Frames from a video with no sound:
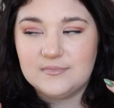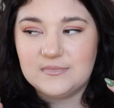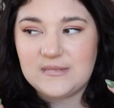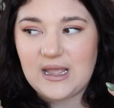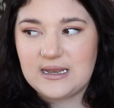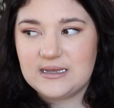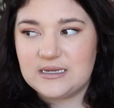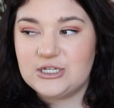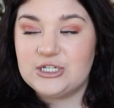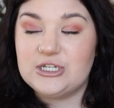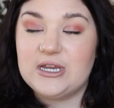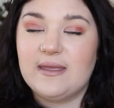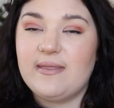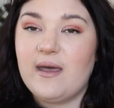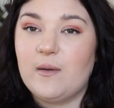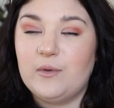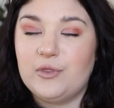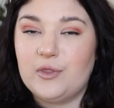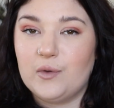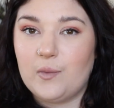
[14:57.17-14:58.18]
and to share
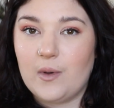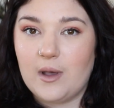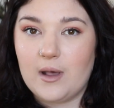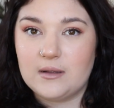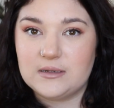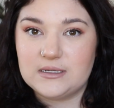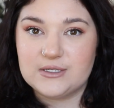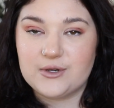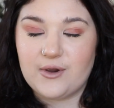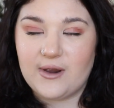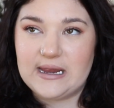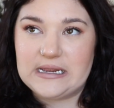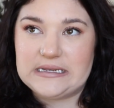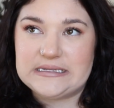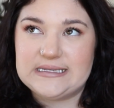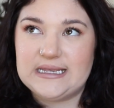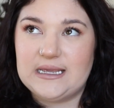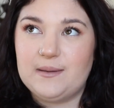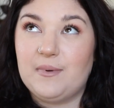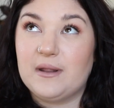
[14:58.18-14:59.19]
that with the world is
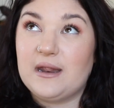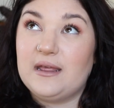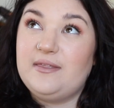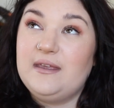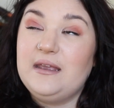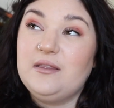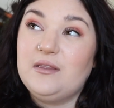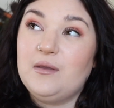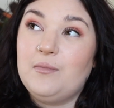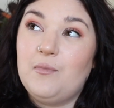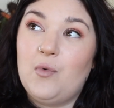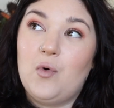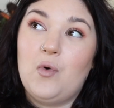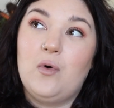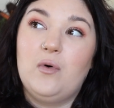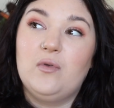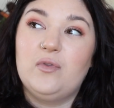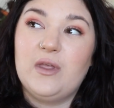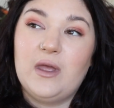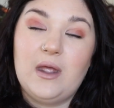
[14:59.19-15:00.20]
crazy. But I think the
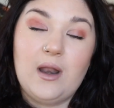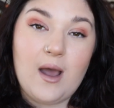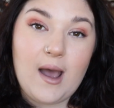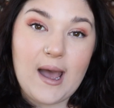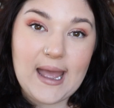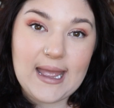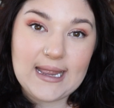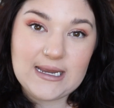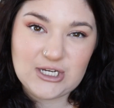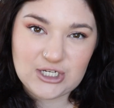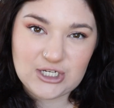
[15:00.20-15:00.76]
more that I